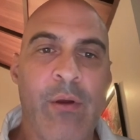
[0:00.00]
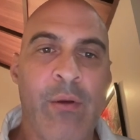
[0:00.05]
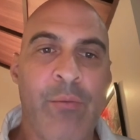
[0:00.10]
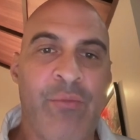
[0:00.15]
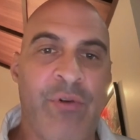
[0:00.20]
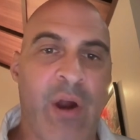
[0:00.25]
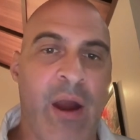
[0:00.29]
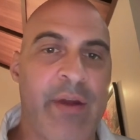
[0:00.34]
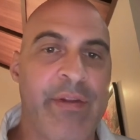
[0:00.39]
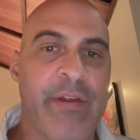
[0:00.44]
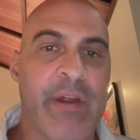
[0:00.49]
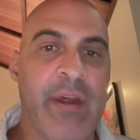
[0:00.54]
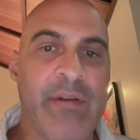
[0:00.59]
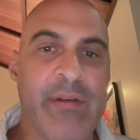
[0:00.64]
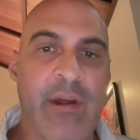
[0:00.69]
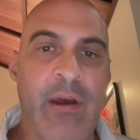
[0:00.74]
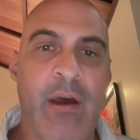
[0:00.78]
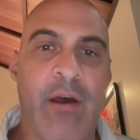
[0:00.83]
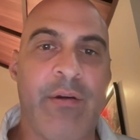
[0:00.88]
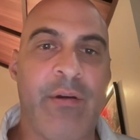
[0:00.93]

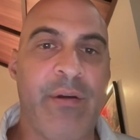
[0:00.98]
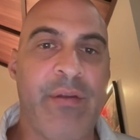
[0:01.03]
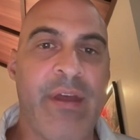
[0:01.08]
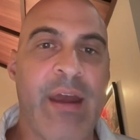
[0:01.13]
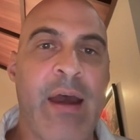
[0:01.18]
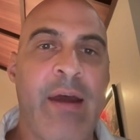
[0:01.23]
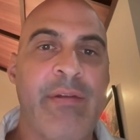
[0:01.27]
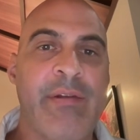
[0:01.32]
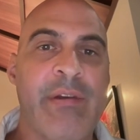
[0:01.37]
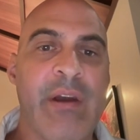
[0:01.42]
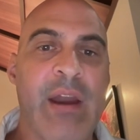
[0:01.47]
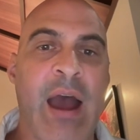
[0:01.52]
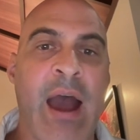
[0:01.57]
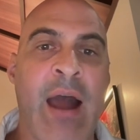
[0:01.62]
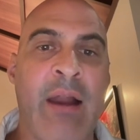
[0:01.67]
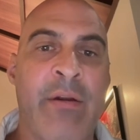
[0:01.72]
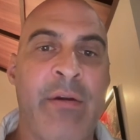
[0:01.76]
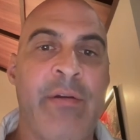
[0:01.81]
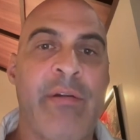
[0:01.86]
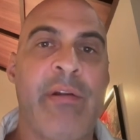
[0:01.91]
process
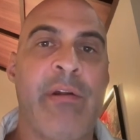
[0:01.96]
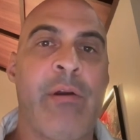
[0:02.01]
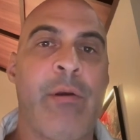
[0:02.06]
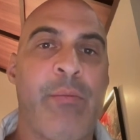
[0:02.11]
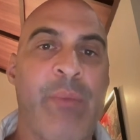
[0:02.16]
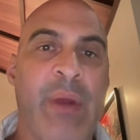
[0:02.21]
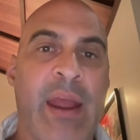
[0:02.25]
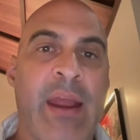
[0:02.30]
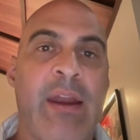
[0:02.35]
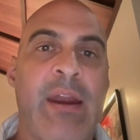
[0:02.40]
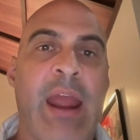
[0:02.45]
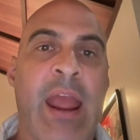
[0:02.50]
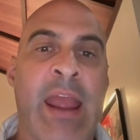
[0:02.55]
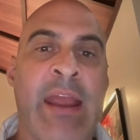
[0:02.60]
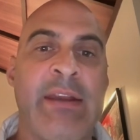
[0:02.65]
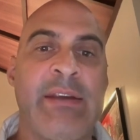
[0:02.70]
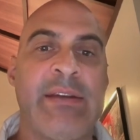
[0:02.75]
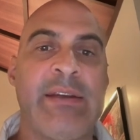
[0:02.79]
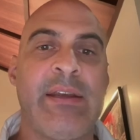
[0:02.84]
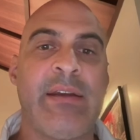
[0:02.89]
$100,000, you're paying
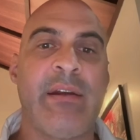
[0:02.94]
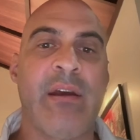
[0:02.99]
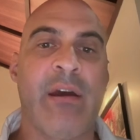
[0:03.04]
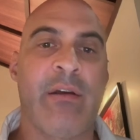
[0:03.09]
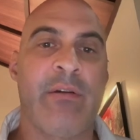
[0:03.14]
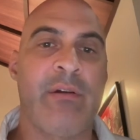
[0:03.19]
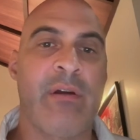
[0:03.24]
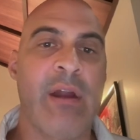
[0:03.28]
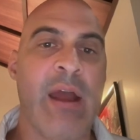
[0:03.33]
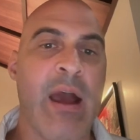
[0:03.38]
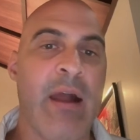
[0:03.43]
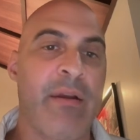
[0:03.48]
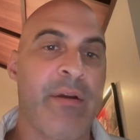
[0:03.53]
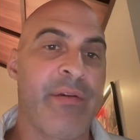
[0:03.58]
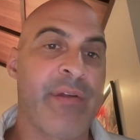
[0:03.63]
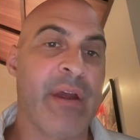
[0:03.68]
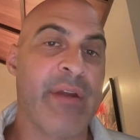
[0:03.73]
$1,800.